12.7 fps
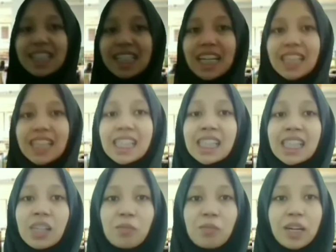and
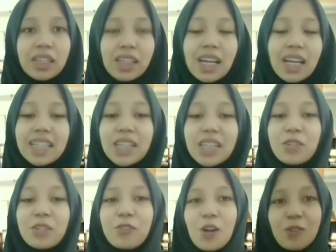gentlemen, thank you
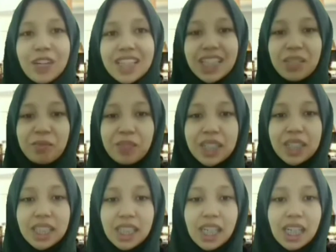for waiting
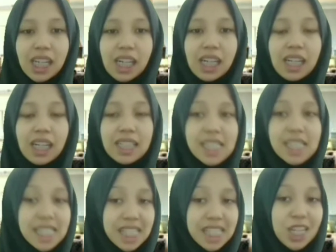me. This
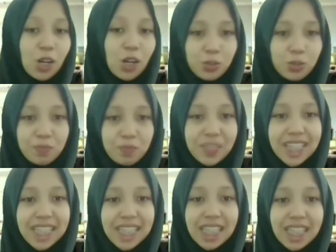is your room
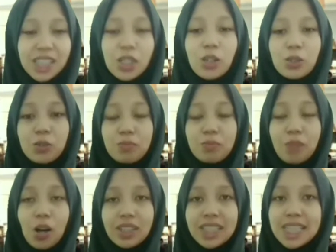key, your room
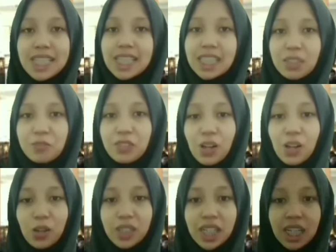on the third
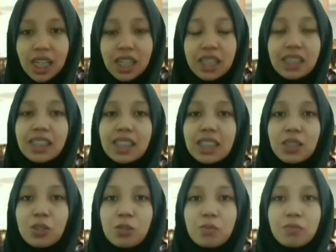floor. The
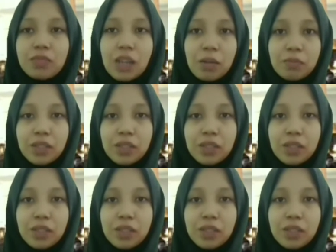room number